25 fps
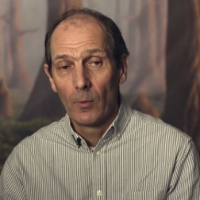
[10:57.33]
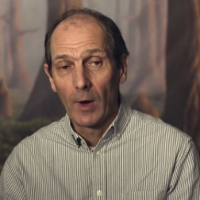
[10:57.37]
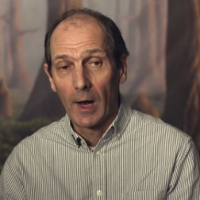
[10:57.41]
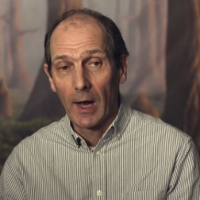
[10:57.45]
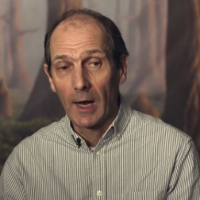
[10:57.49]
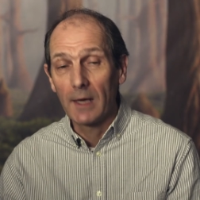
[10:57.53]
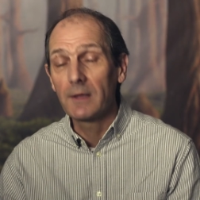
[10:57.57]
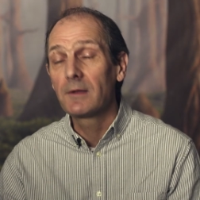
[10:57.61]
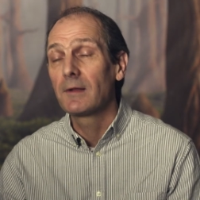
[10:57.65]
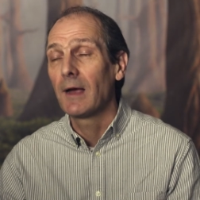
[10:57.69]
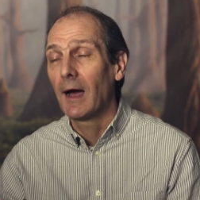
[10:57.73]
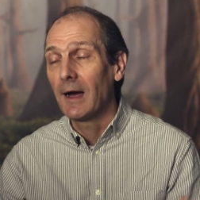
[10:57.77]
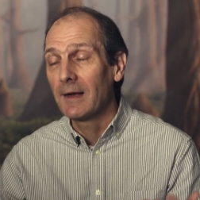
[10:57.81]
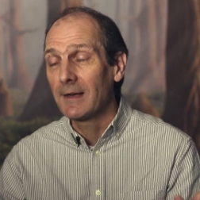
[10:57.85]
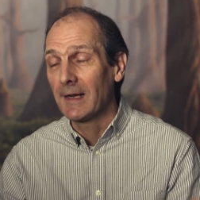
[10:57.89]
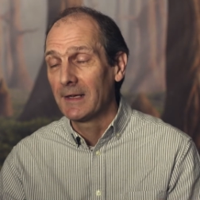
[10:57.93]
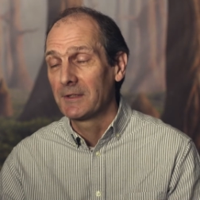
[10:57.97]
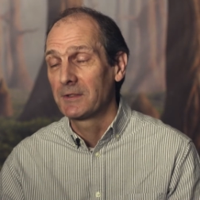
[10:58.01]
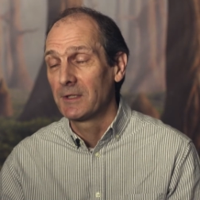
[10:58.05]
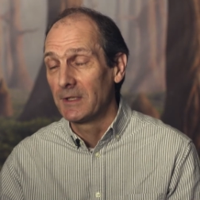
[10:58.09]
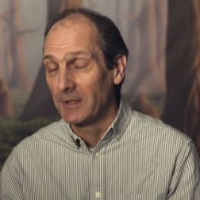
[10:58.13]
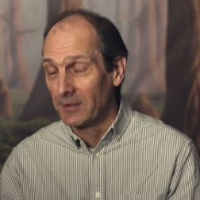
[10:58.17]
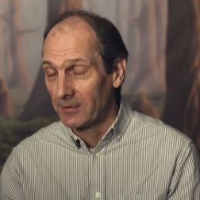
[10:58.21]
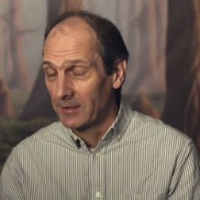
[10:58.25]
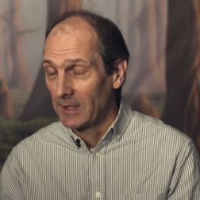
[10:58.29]
I'd, I'd
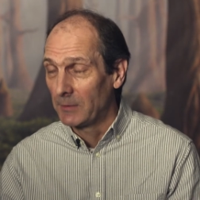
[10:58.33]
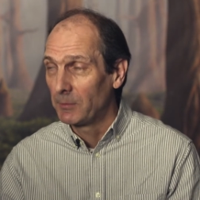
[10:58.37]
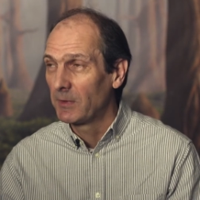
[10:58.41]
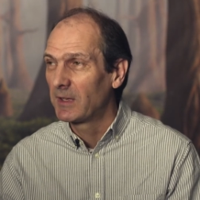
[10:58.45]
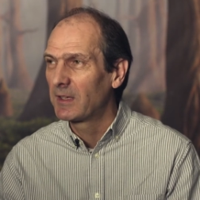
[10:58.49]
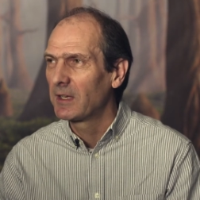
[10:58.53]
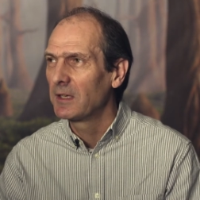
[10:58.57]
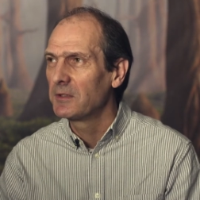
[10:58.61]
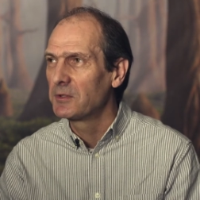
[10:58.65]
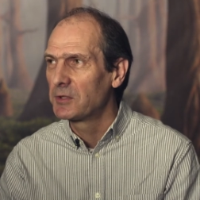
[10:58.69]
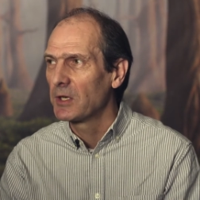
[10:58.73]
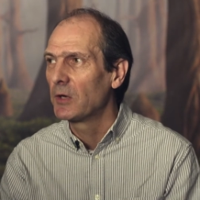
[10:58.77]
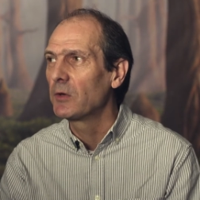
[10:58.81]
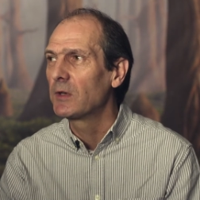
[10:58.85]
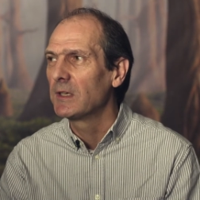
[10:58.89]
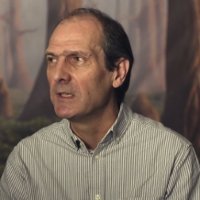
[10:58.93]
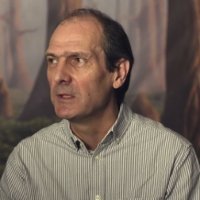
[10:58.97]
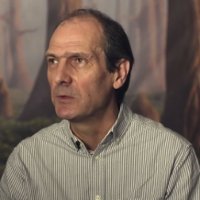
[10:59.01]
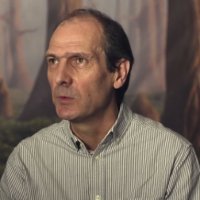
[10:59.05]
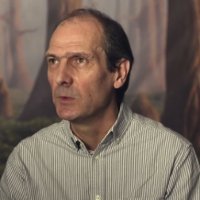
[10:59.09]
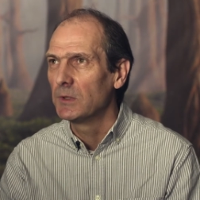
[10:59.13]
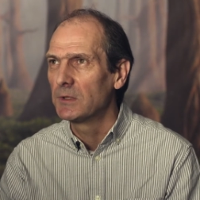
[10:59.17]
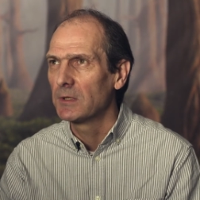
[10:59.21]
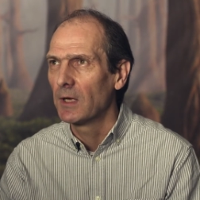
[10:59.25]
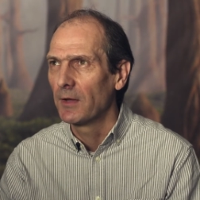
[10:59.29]
actually said we said jokingly
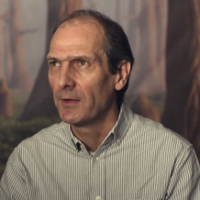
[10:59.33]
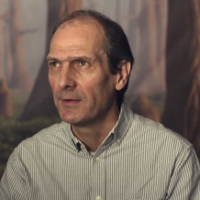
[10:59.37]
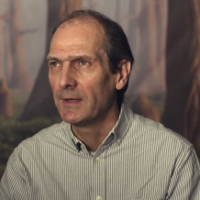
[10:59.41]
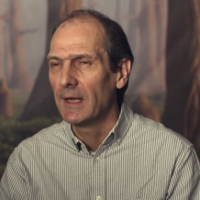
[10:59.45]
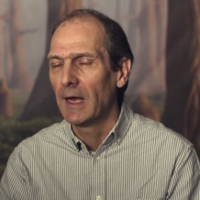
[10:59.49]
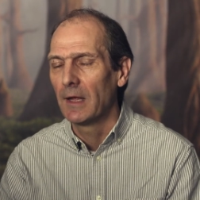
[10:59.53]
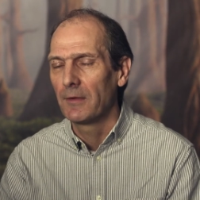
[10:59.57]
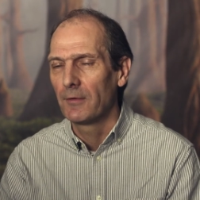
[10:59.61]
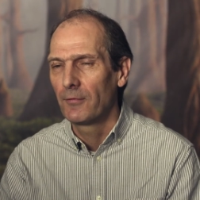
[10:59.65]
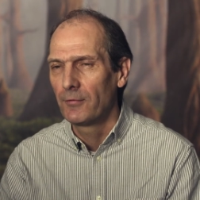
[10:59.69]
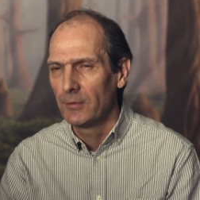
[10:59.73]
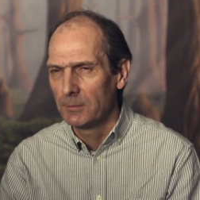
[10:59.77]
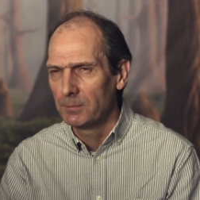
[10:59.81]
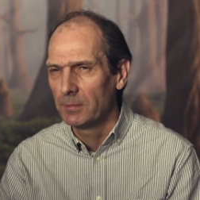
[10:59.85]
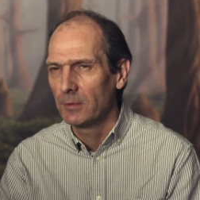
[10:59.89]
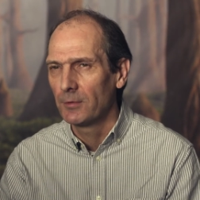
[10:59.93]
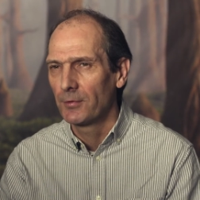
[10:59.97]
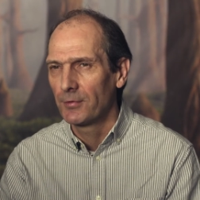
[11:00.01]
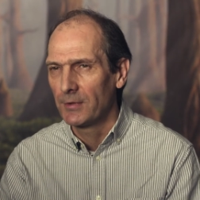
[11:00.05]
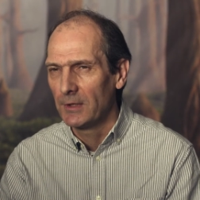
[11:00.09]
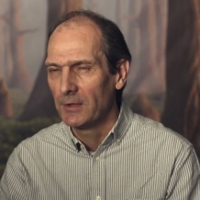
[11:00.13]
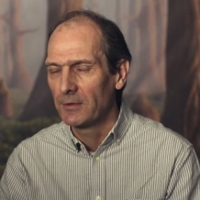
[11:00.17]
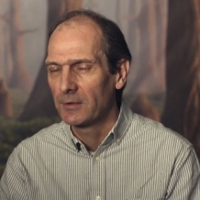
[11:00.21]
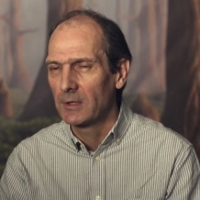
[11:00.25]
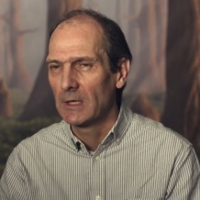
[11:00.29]
to each other, "Now the football scene's